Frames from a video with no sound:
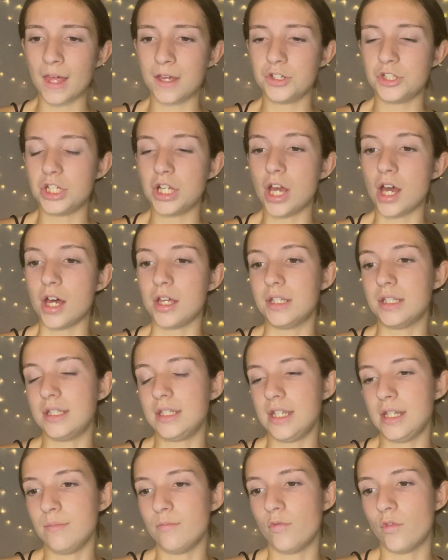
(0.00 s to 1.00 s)
She heard his
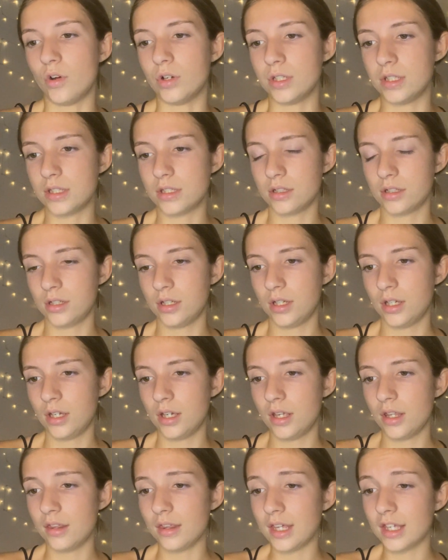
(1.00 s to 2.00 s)
deep voice.
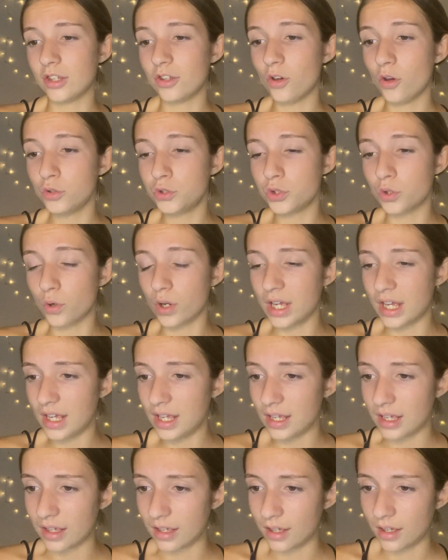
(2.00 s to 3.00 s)
Thank God you're
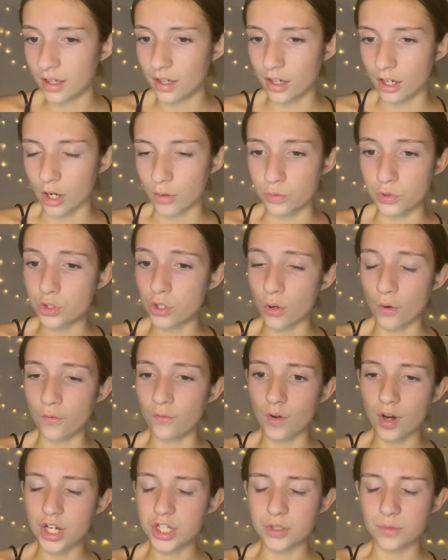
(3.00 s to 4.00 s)
here. I was so
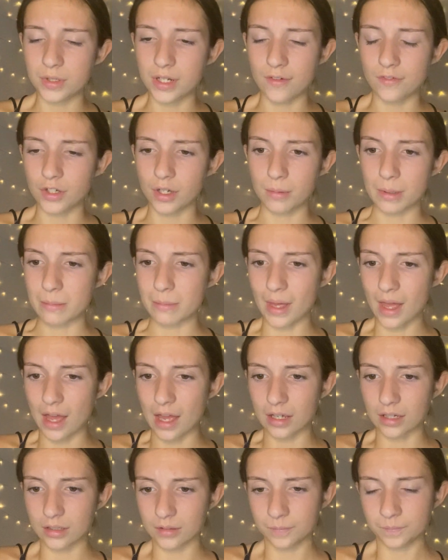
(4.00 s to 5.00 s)
afraid you were never coming
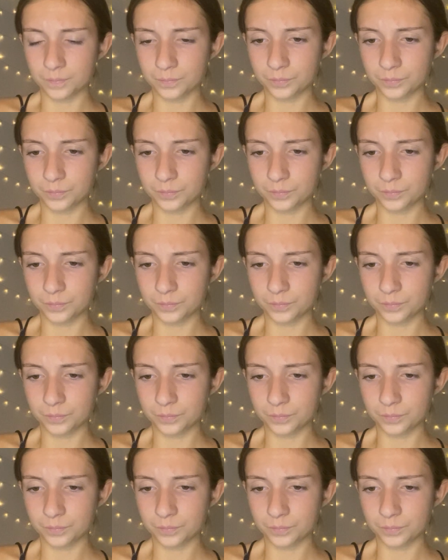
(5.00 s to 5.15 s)
back.